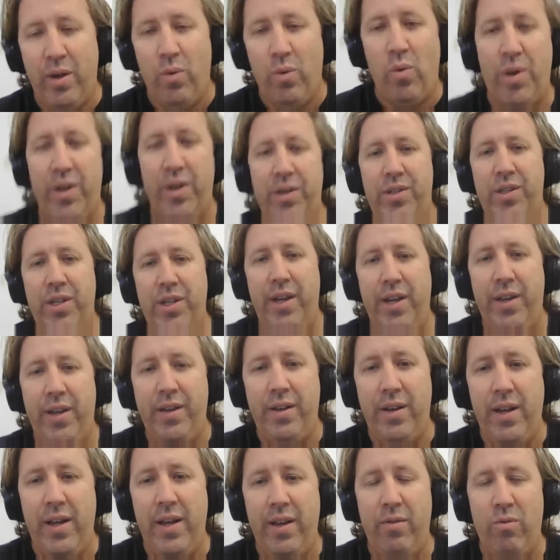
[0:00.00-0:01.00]
what it
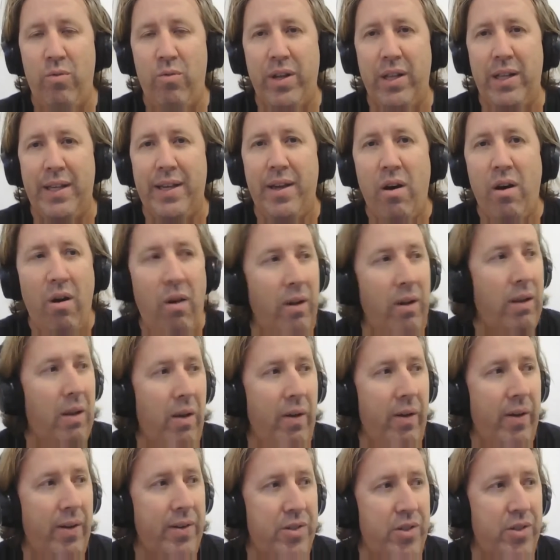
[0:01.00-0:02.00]
did, it really
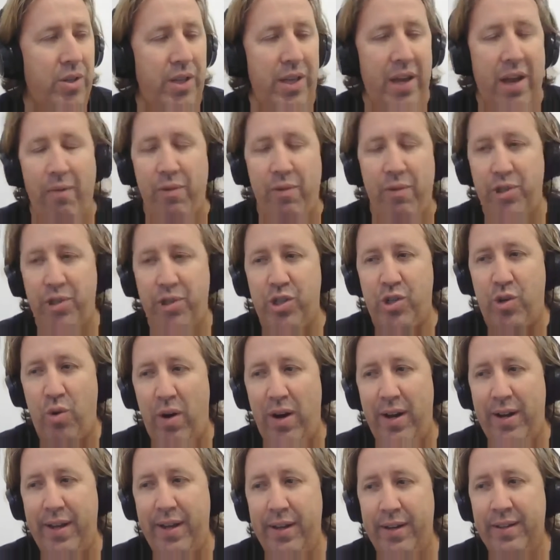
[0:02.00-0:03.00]
highlighted to the average
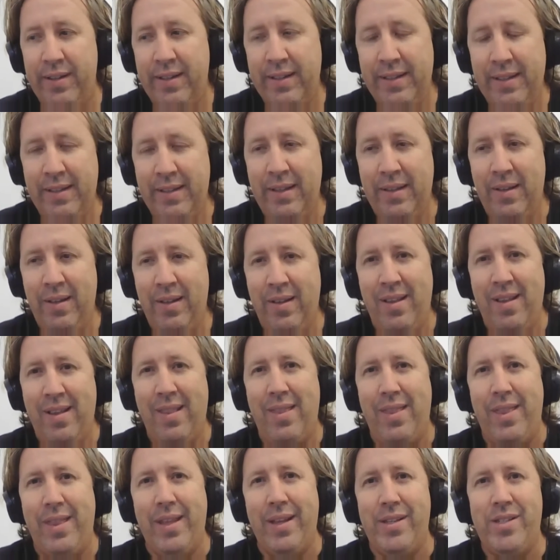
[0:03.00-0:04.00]
Australian
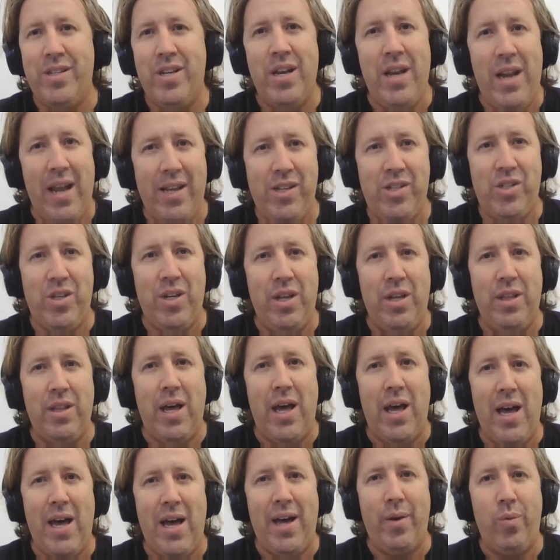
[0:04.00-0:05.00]
the tenacity and the
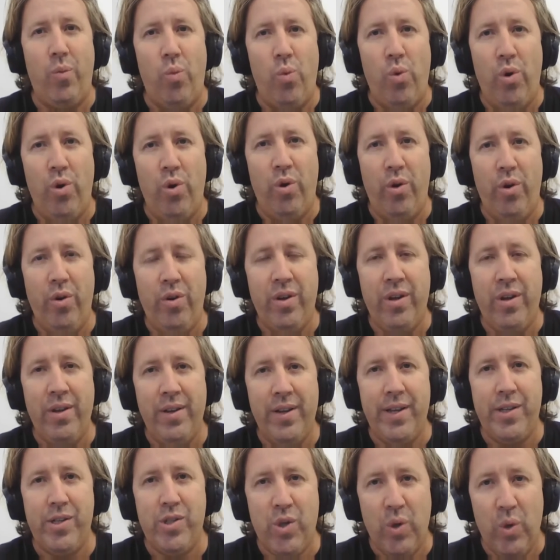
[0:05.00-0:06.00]
hard work
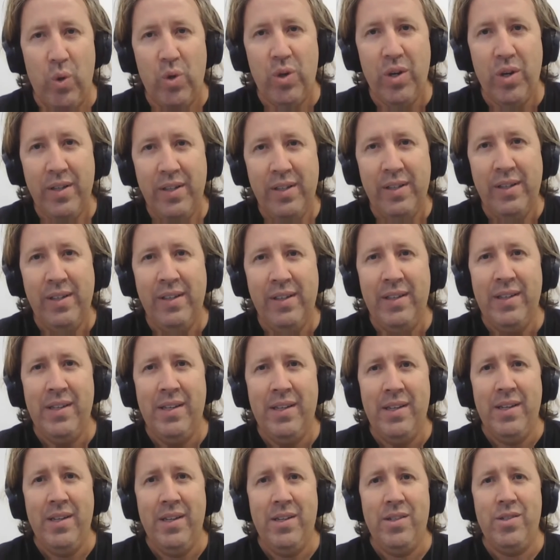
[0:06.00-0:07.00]
it took
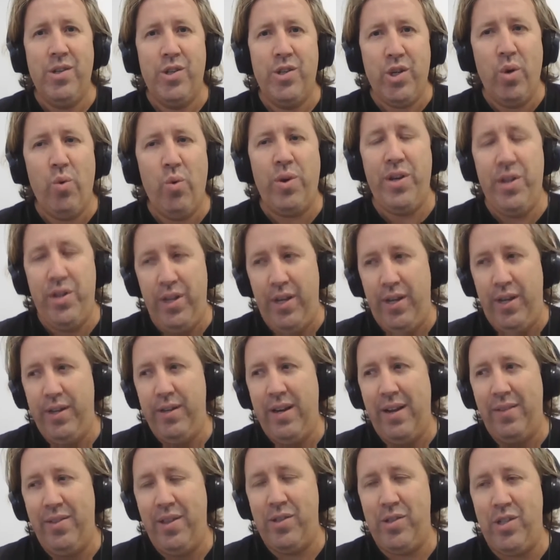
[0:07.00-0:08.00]
to do what you did.
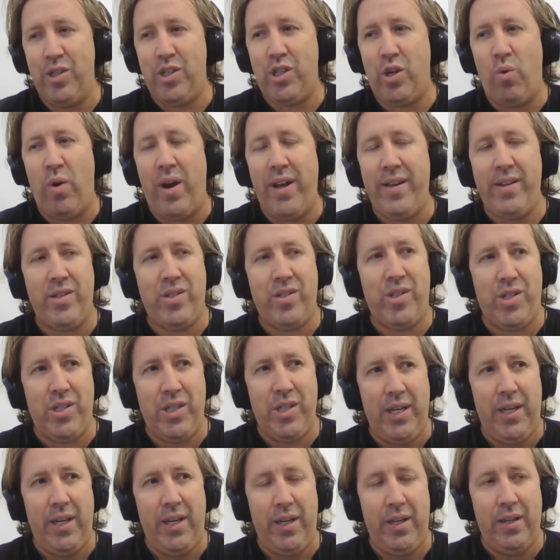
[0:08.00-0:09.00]
And there's this great
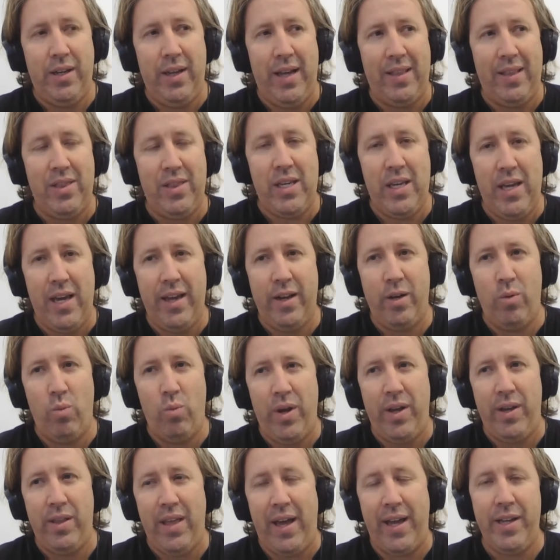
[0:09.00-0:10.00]
scene at the end
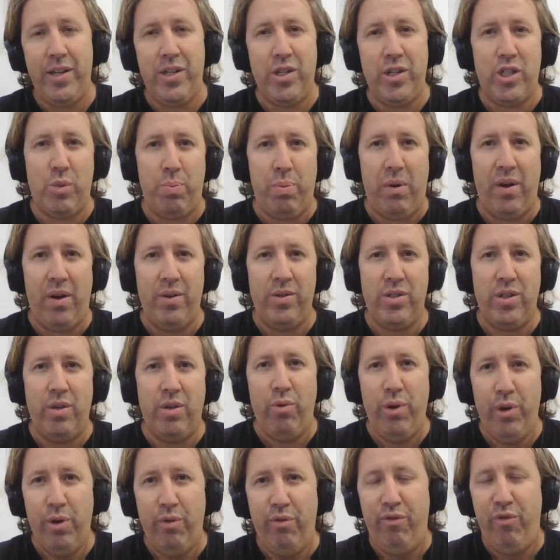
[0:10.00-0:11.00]
where they interspose the
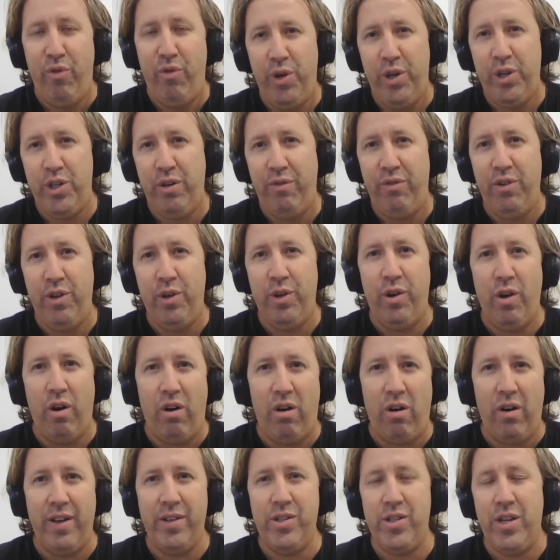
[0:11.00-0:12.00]
real footage of you
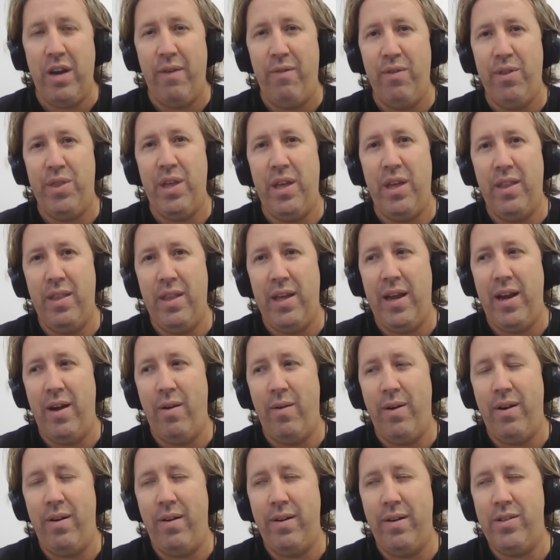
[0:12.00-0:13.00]
guys and everything
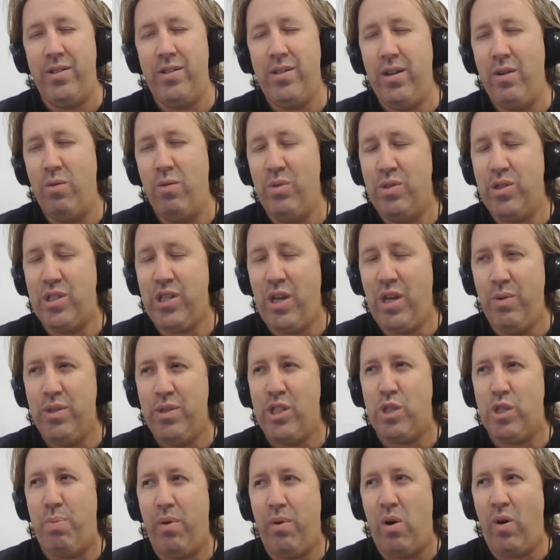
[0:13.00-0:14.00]
there. And it was so
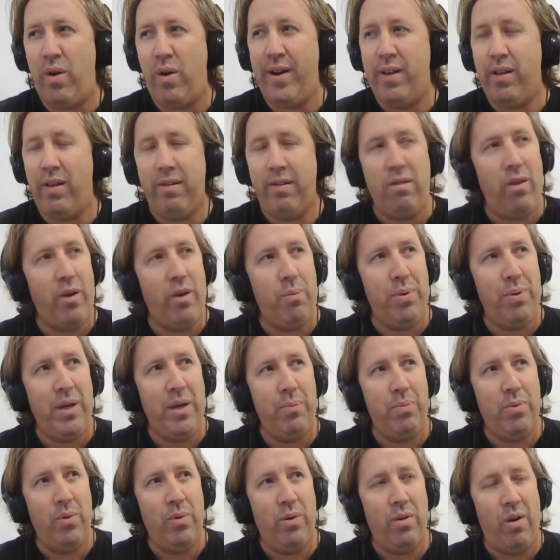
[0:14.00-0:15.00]
inspiring. A lot of
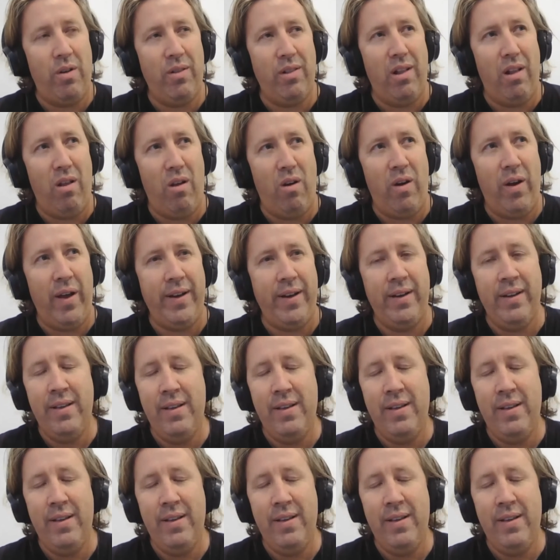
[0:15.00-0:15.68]
people online,